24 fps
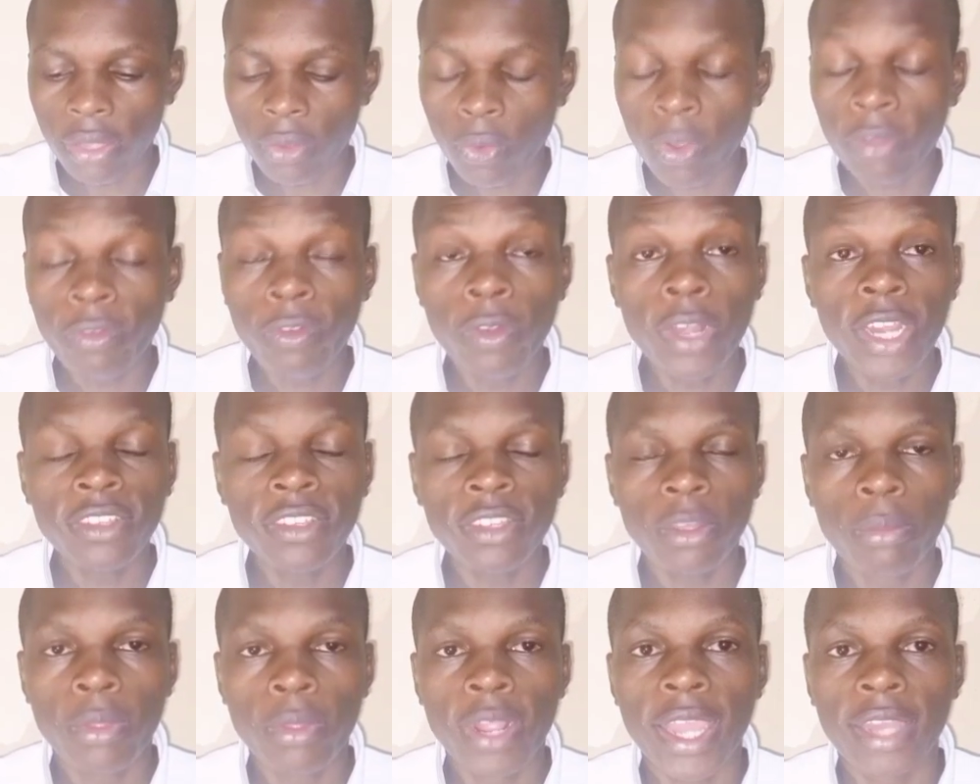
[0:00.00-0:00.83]
Wafula
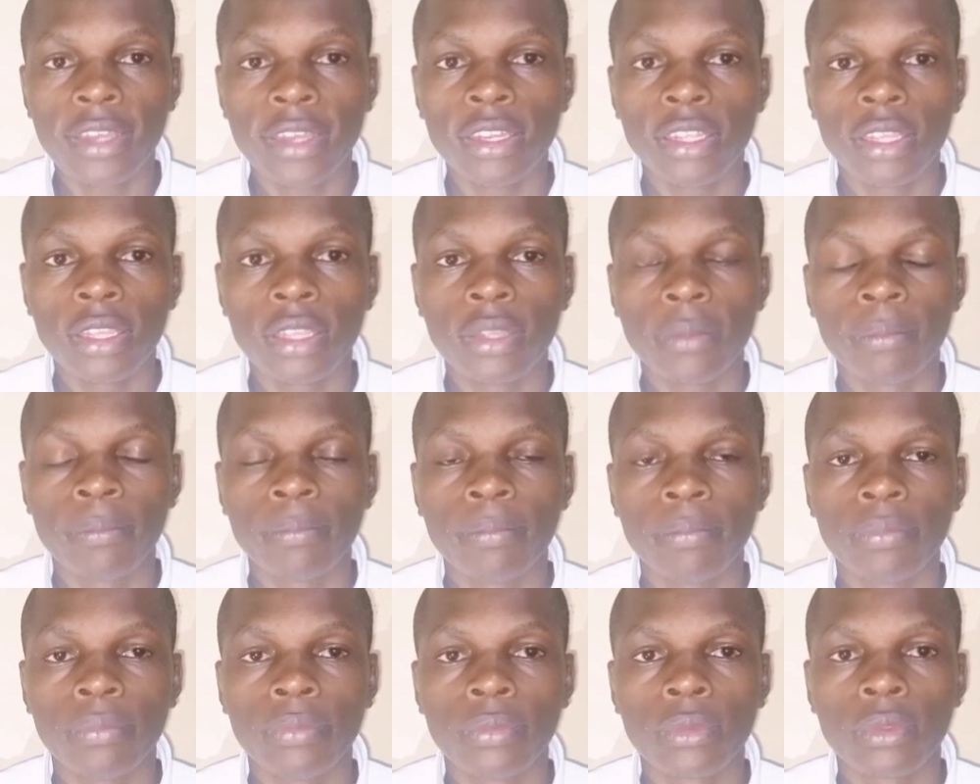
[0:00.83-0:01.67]
Chebukati,
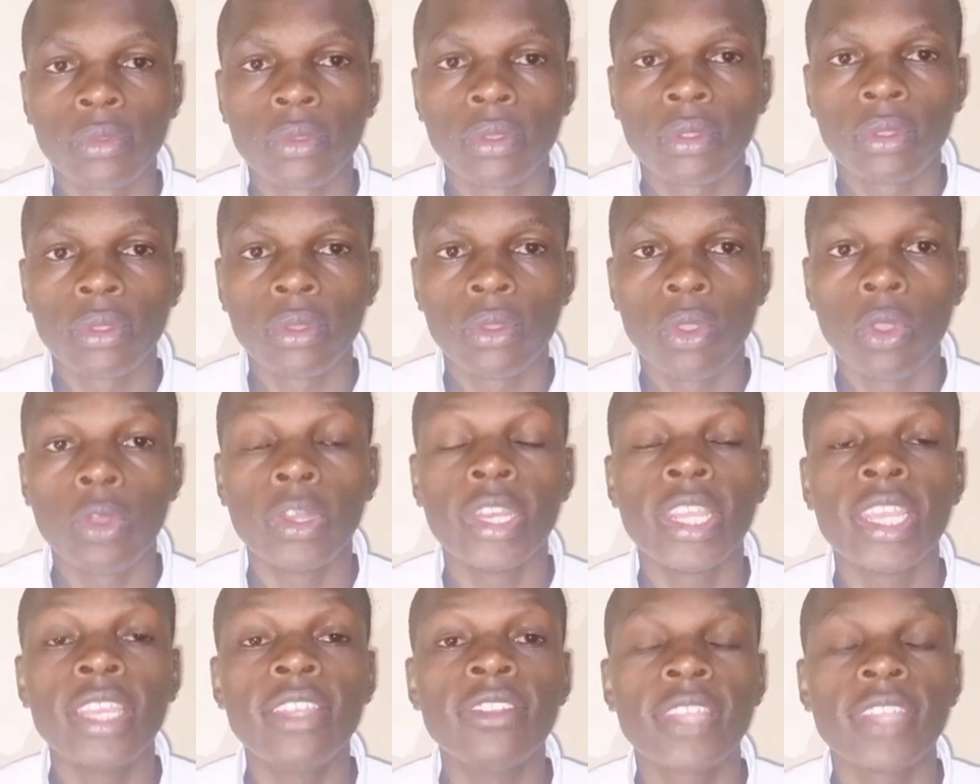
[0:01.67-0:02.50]

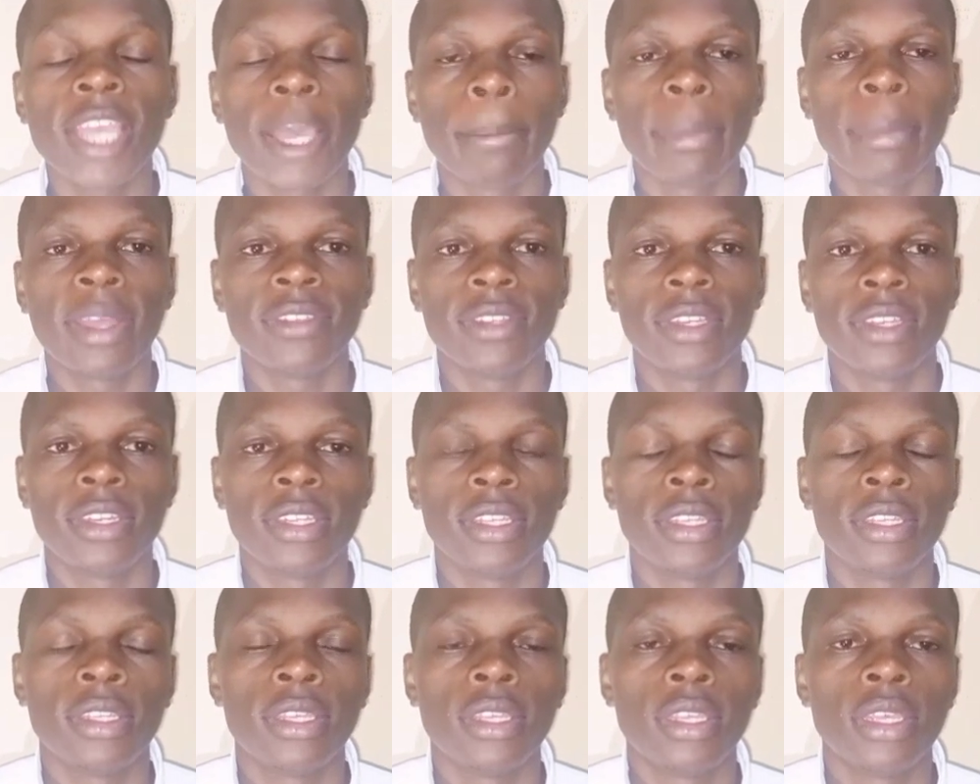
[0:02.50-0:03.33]
on his
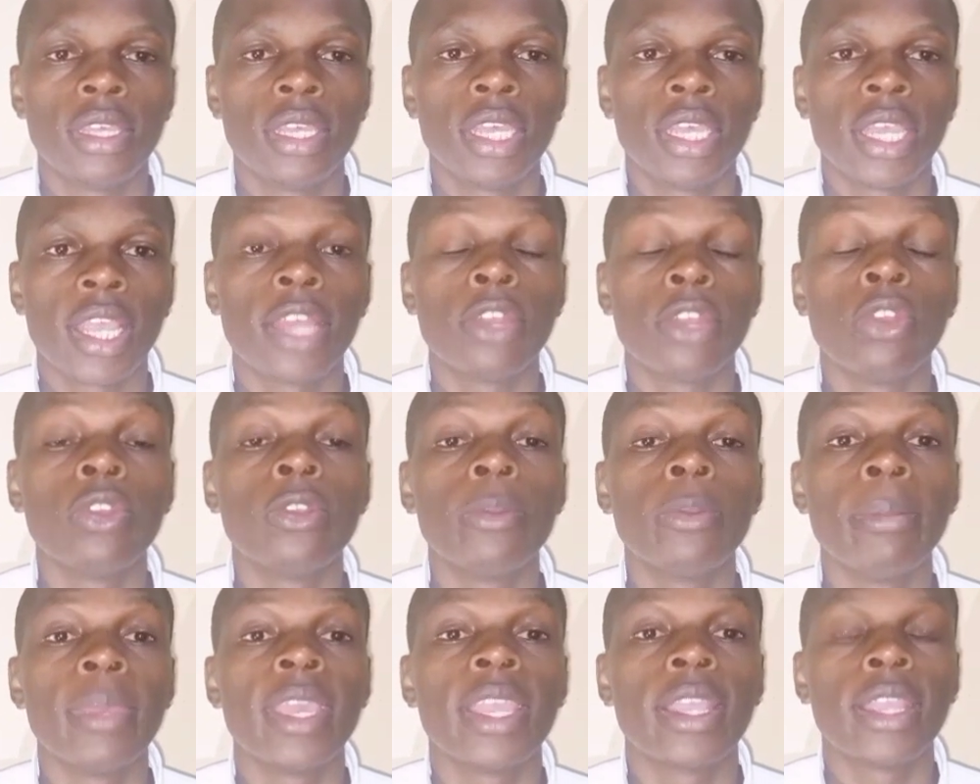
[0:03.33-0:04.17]
capacity,
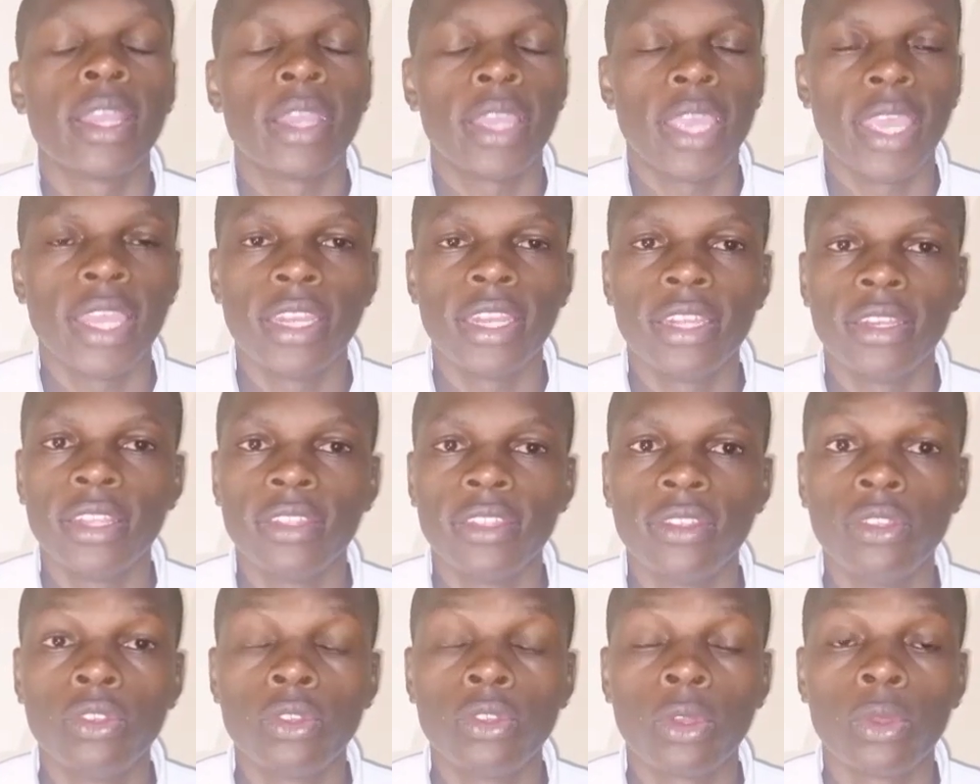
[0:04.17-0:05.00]
cannot make any
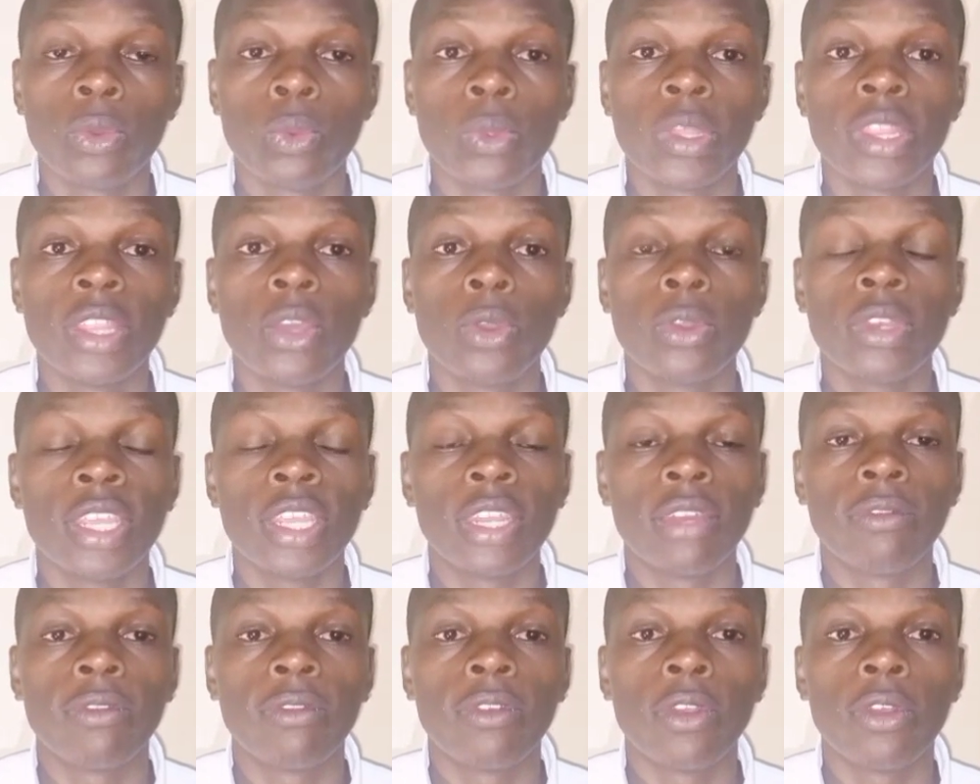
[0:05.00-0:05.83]
decision without
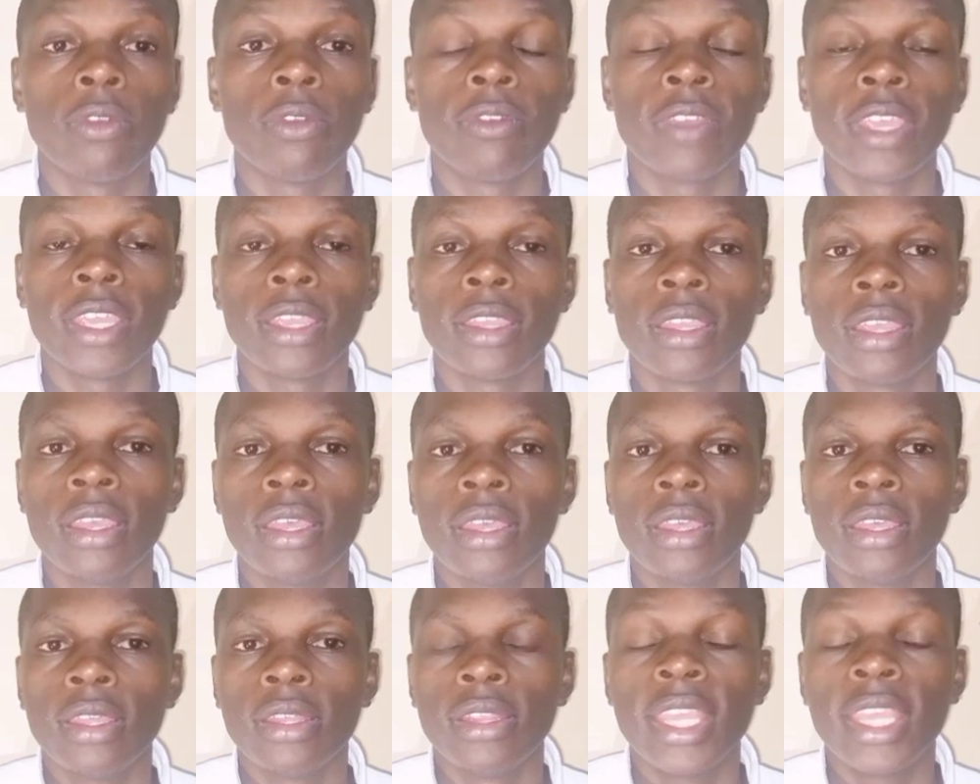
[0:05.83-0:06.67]
involving
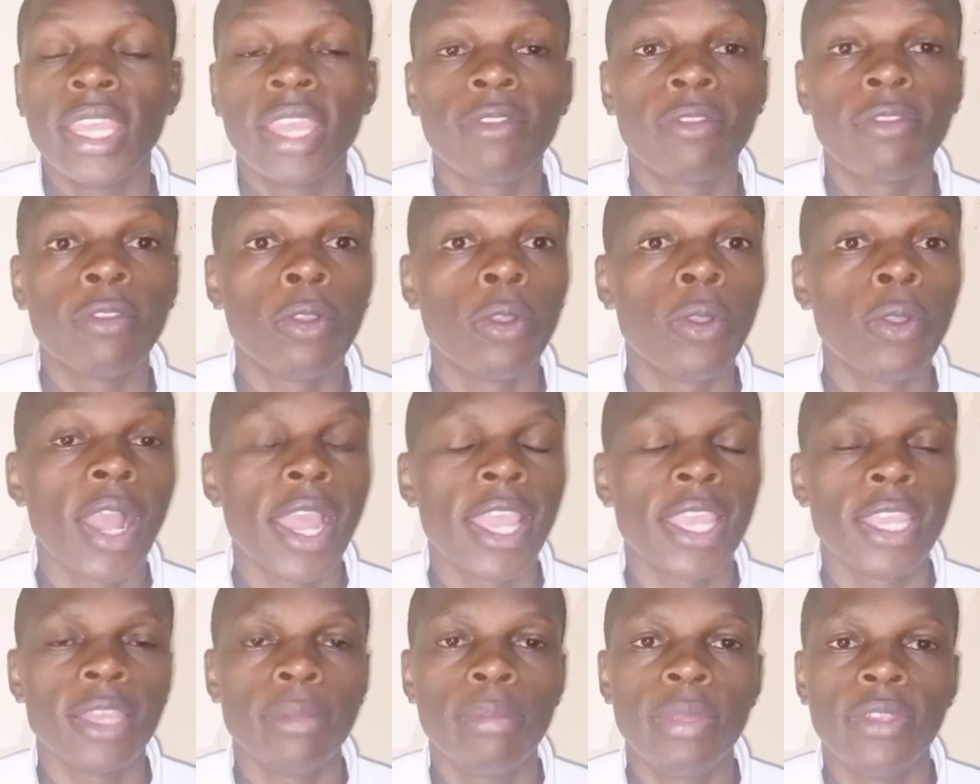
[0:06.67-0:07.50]
the four
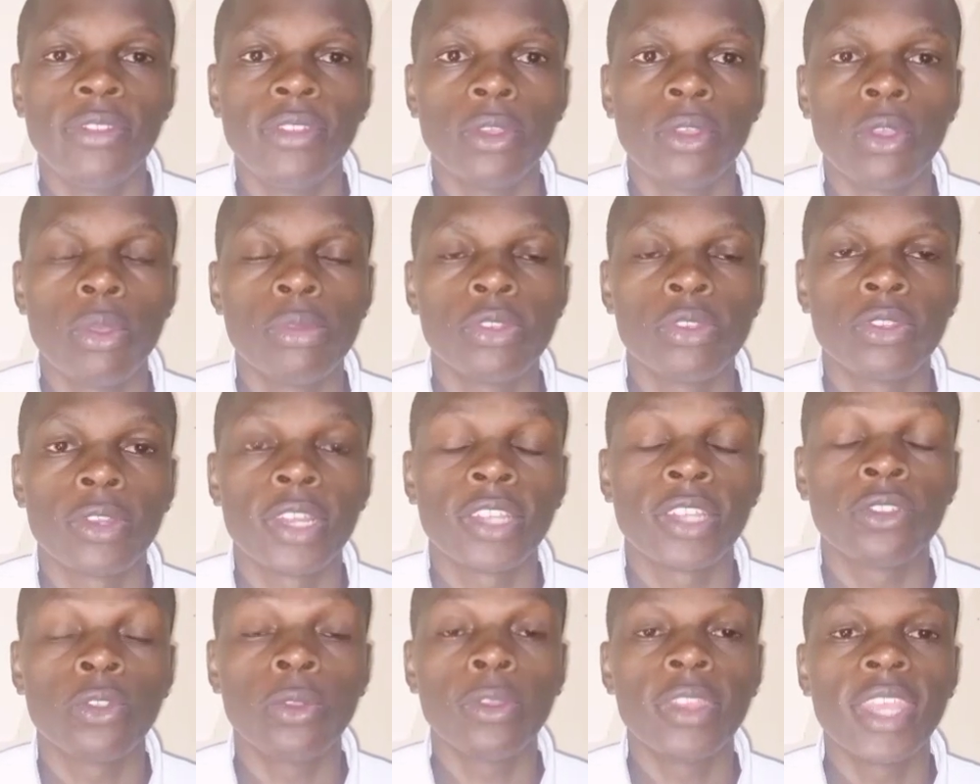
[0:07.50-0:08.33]
IEBC
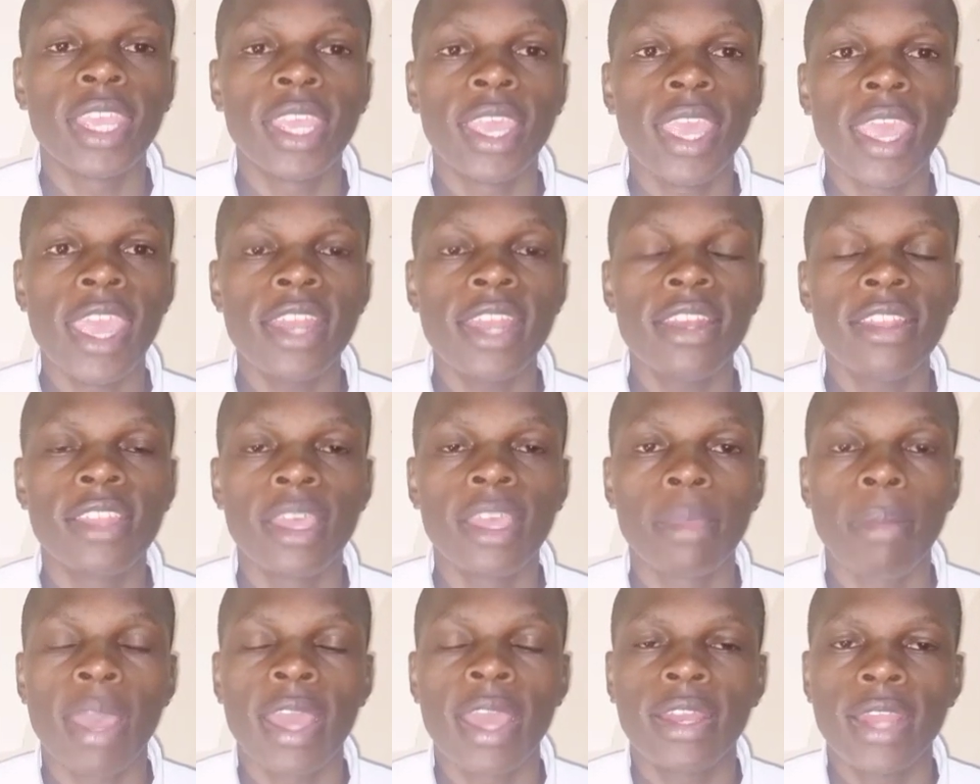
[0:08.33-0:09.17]
commissioners. So they had
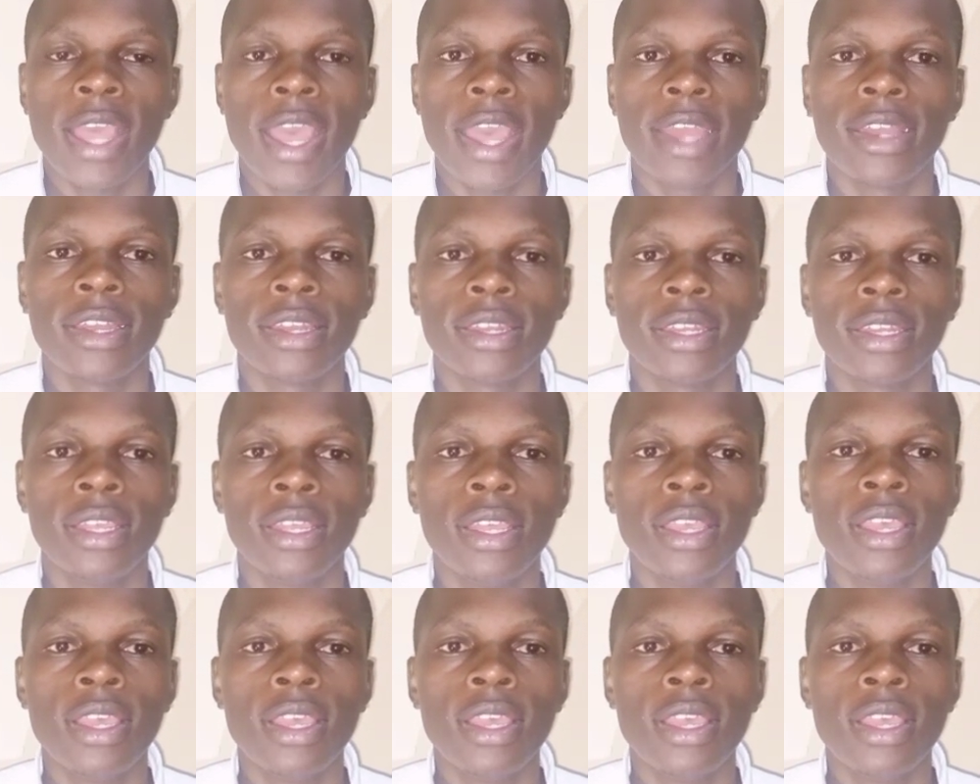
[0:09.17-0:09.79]
them at hand.